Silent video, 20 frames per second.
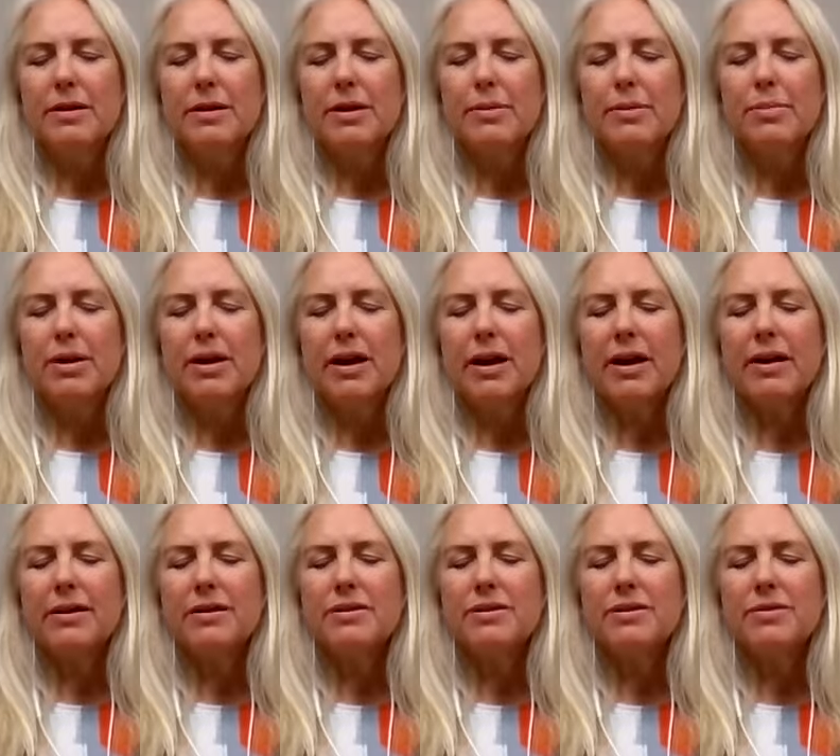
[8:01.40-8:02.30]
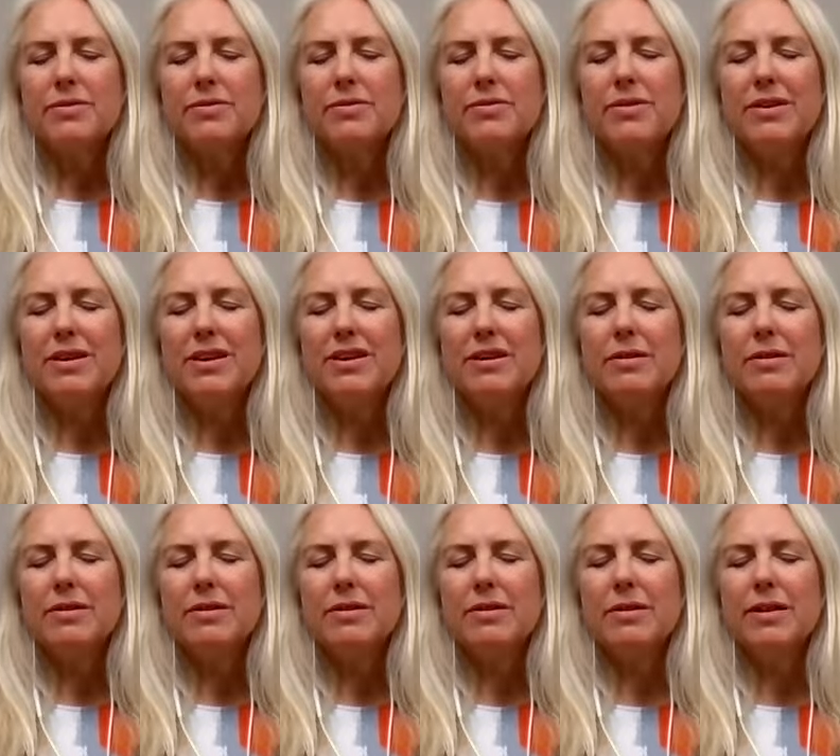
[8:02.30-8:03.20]
Begin to
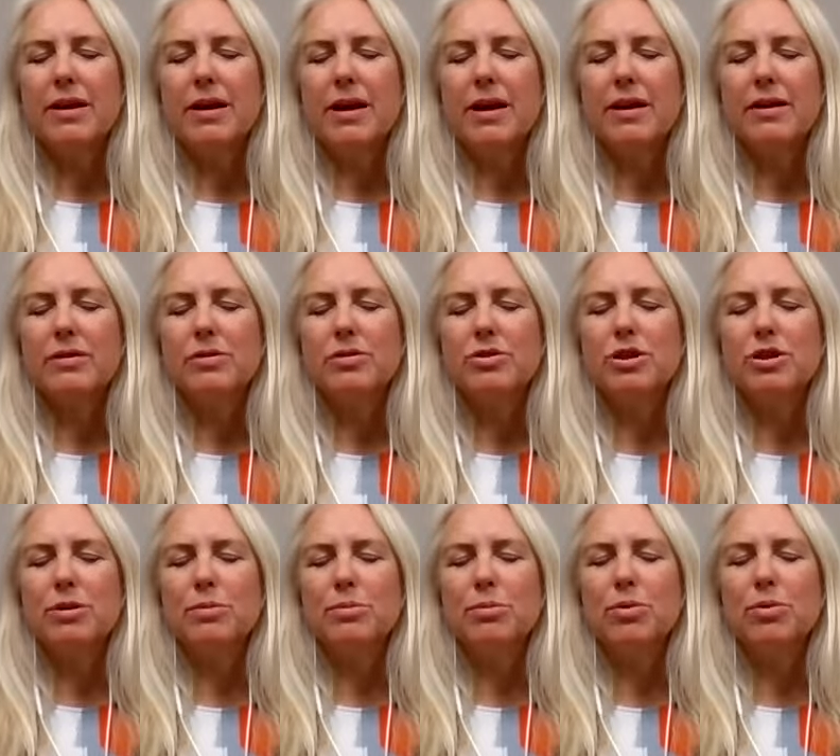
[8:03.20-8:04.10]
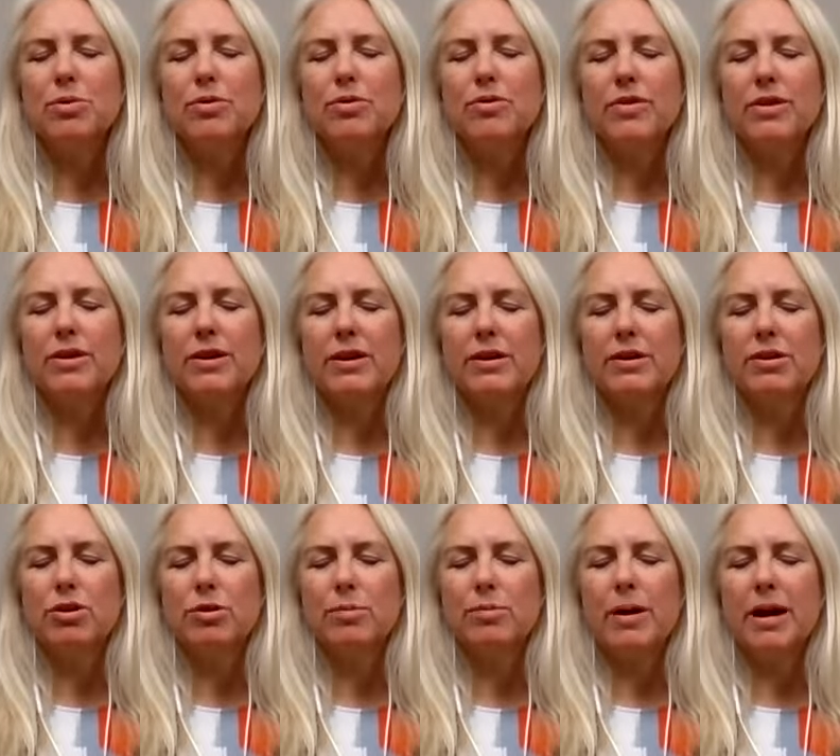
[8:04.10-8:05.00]
feel the energy moving in
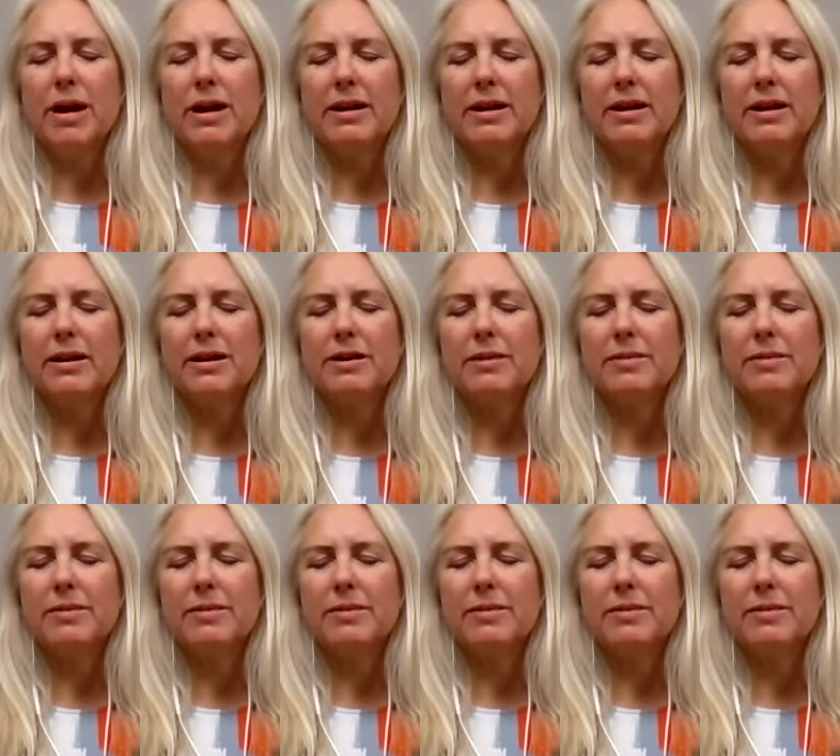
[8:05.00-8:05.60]
your body.